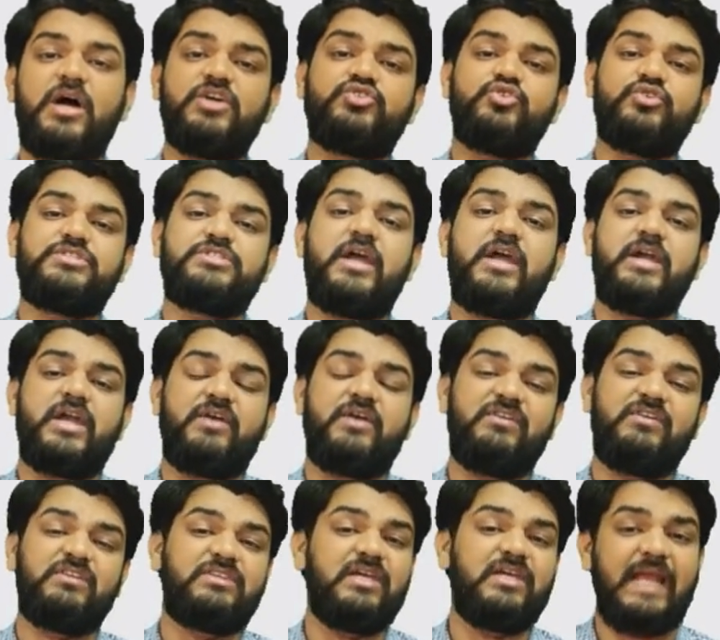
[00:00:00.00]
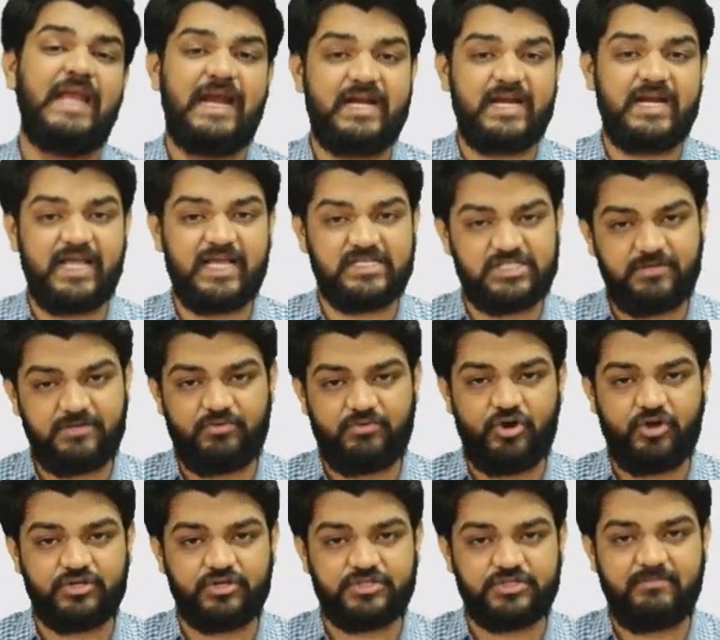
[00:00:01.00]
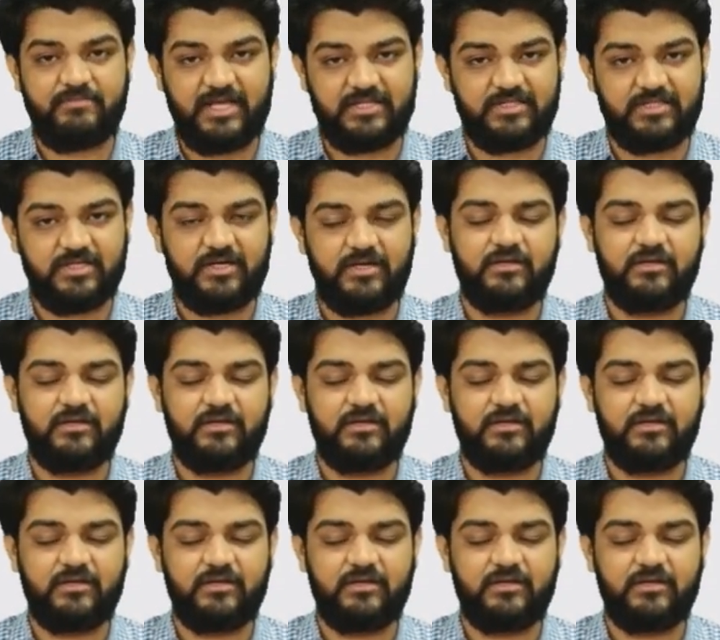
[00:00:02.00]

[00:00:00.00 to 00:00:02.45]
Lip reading: associated with the nitric acid production method.